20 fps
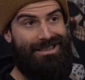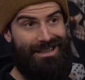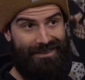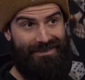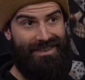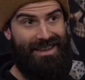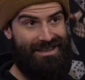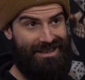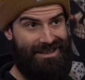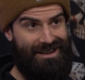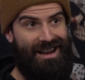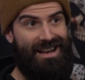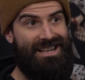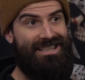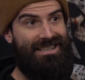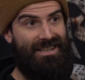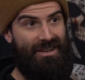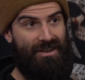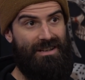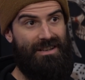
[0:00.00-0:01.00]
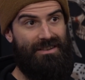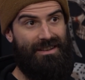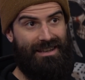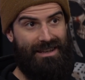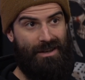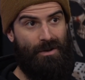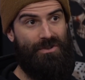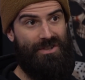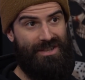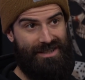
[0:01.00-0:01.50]
If there's a nasty unit that
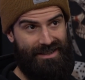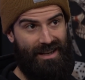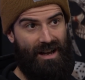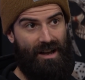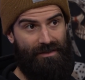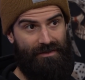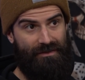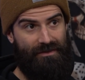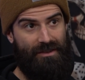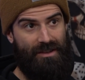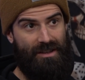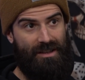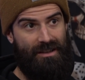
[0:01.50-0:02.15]
killed your stuff,